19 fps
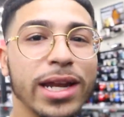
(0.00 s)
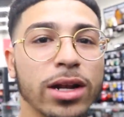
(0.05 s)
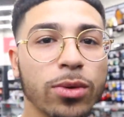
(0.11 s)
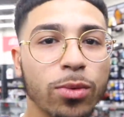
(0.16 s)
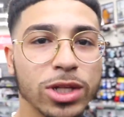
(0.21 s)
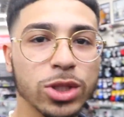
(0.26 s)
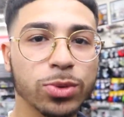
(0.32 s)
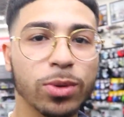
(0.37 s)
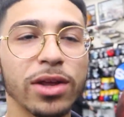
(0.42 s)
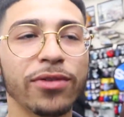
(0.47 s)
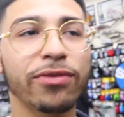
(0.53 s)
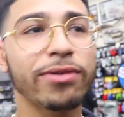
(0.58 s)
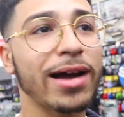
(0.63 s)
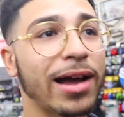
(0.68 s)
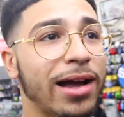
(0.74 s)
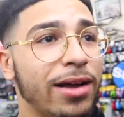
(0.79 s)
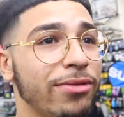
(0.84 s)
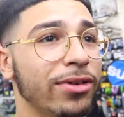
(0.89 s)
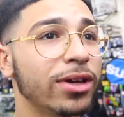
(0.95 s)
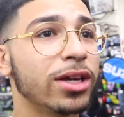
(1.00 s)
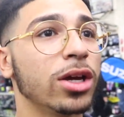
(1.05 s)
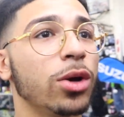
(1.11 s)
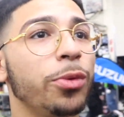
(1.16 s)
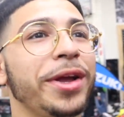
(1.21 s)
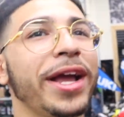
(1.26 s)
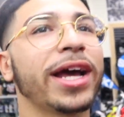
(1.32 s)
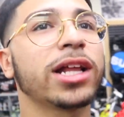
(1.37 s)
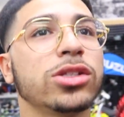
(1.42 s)
need a 125.
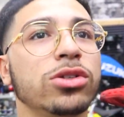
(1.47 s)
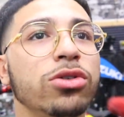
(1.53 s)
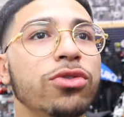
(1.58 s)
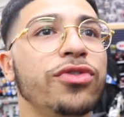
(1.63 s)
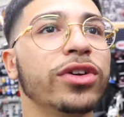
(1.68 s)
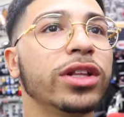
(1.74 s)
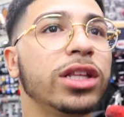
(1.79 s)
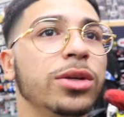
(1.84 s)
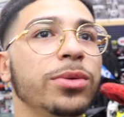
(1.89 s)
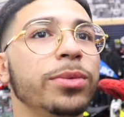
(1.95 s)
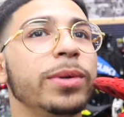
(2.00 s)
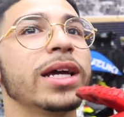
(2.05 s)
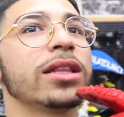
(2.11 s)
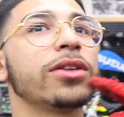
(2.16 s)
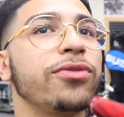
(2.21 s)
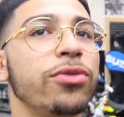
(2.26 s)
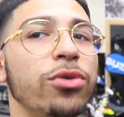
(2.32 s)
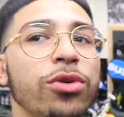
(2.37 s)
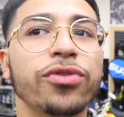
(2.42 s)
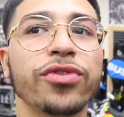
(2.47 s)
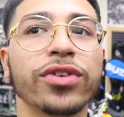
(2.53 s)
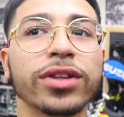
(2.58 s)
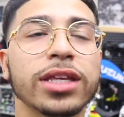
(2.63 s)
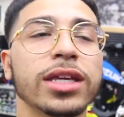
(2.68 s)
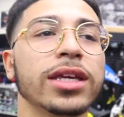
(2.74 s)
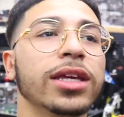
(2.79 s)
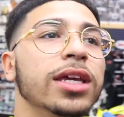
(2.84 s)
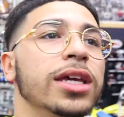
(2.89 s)
We got a 250. We got the
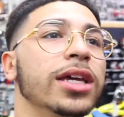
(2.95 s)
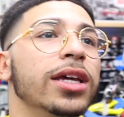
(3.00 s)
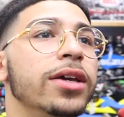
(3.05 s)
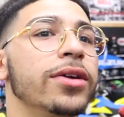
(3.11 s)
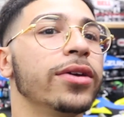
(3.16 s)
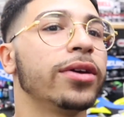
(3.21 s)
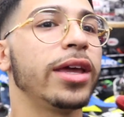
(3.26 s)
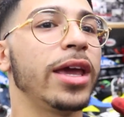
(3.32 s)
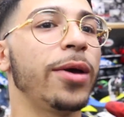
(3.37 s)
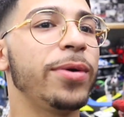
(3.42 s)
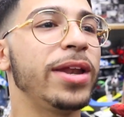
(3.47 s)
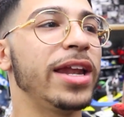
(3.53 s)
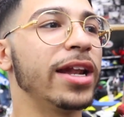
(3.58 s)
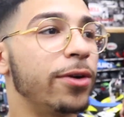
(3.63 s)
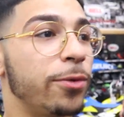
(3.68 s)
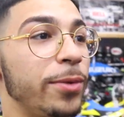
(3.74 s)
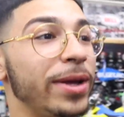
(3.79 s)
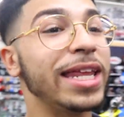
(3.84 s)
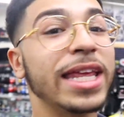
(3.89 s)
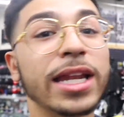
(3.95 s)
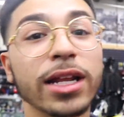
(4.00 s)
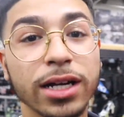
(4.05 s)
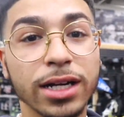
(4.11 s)
450, and we need